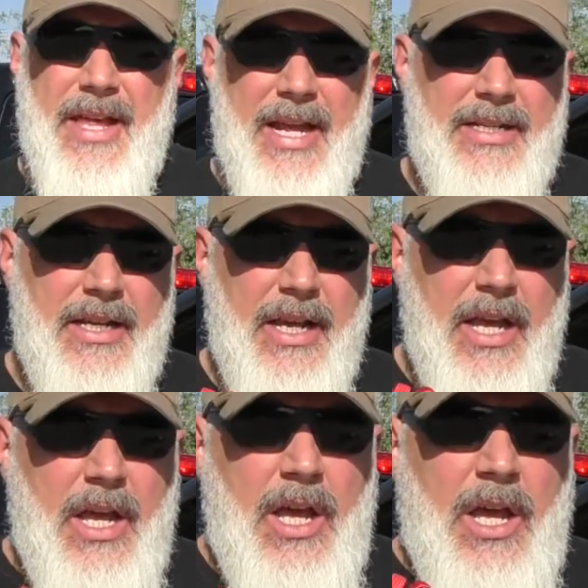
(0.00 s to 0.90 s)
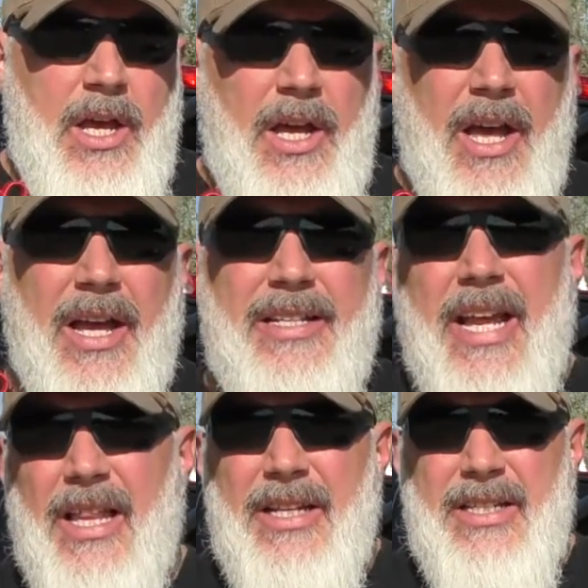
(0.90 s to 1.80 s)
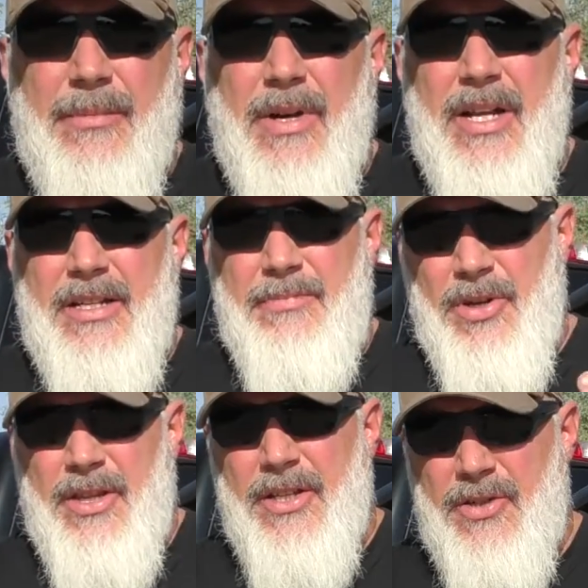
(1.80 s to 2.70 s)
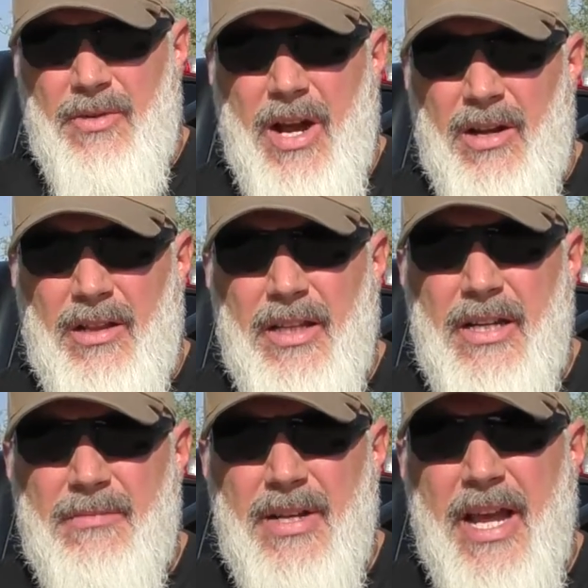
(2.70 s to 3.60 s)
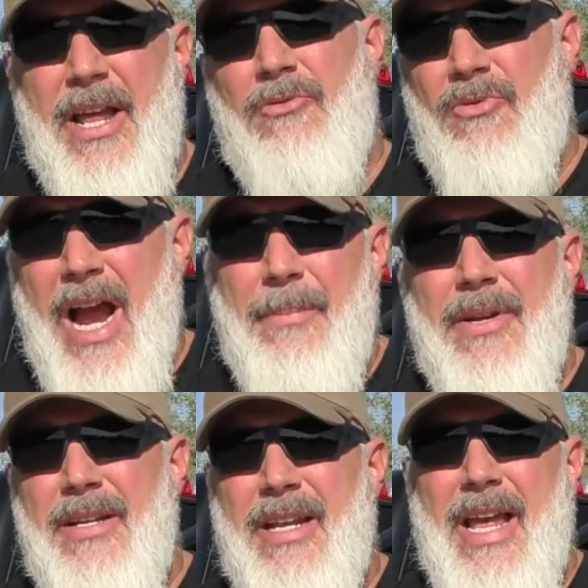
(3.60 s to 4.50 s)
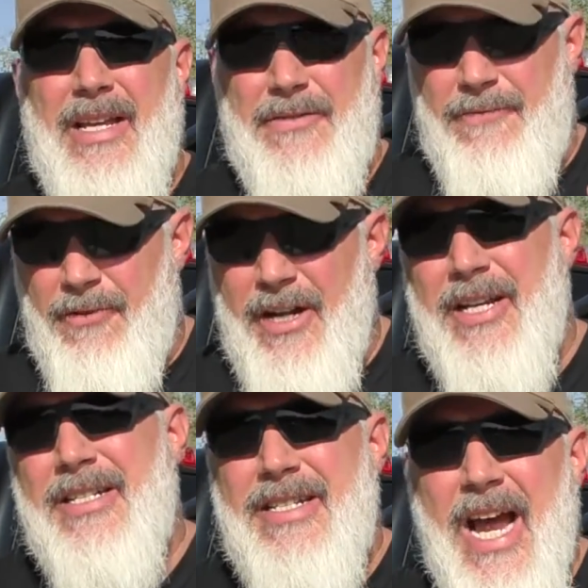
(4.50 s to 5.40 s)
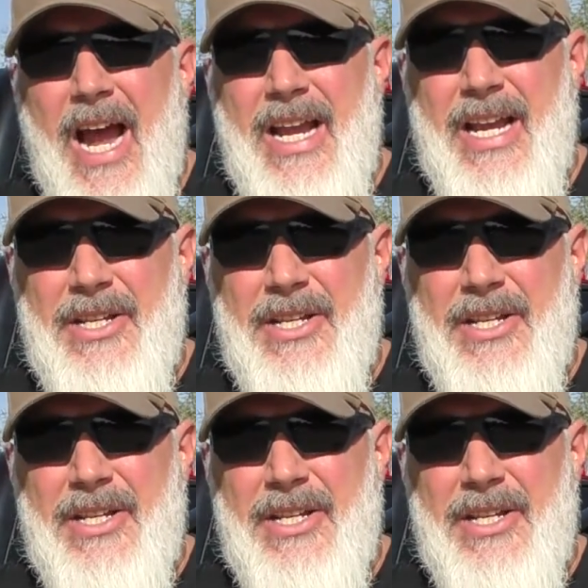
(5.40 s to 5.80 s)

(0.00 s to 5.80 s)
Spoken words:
that telling somebody to put this around a limb and wrap it as freaking tight